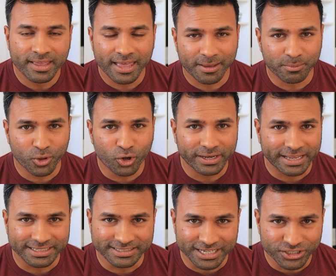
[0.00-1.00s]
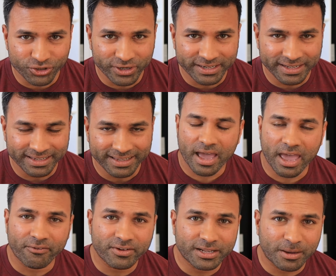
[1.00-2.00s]
I'm not exaggerating. I
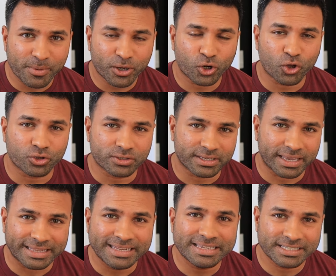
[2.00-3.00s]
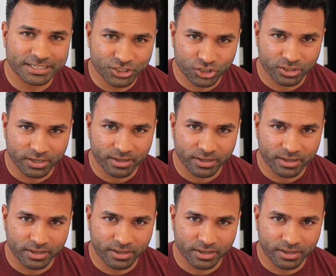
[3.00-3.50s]
haven't come across any such